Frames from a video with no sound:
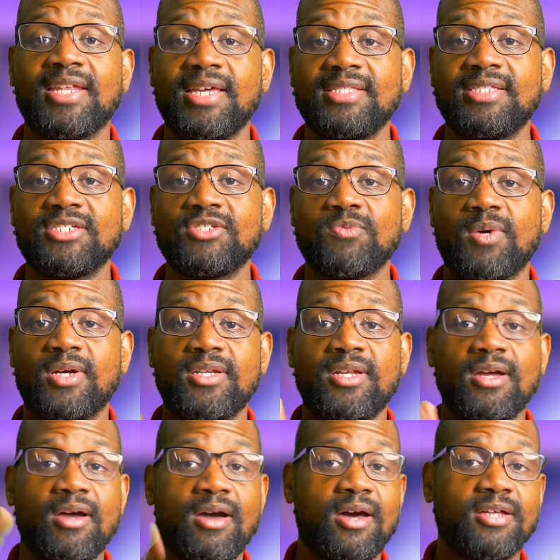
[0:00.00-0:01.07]
like this one.
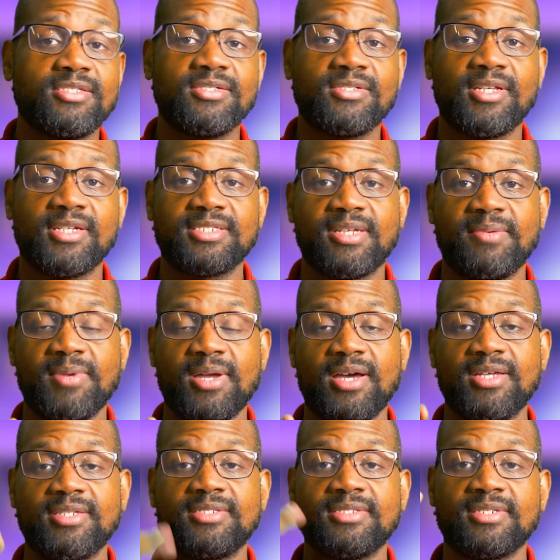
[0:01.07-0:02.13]
Until next time,
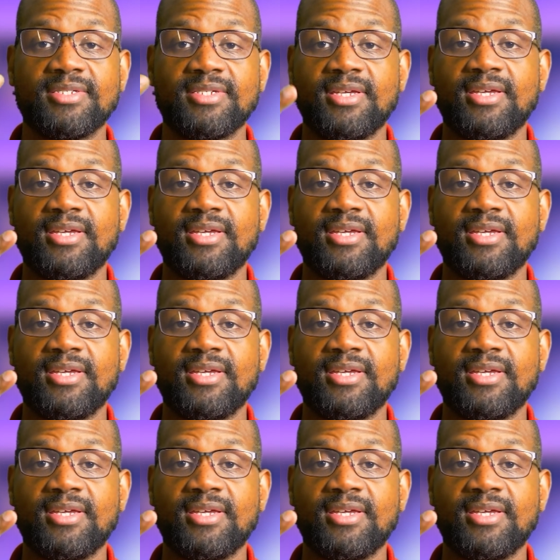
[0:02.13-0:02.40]
guys.